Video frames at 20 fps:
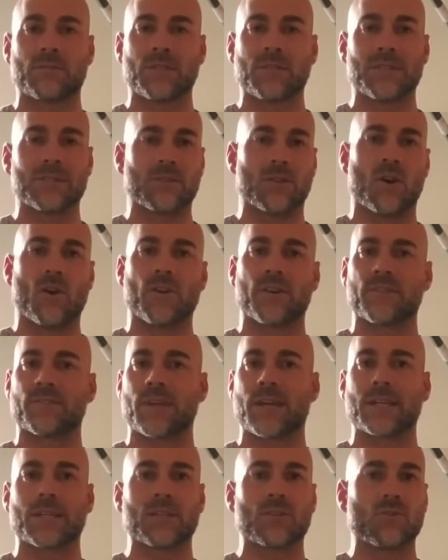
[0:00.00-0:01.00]
As long as
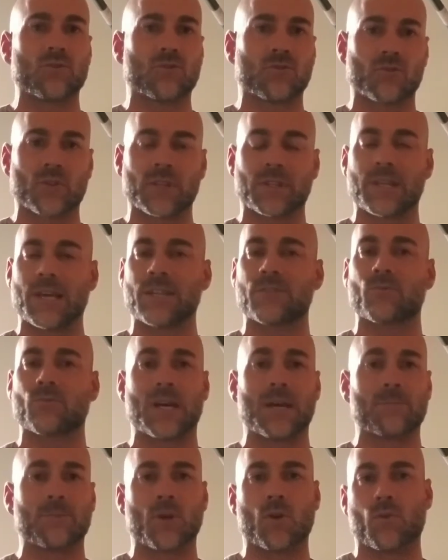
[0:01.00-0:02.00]
I can do strict, that's what
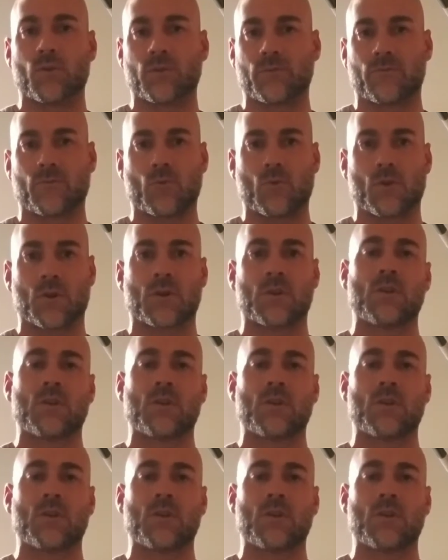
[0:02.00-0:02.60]
I'm going for.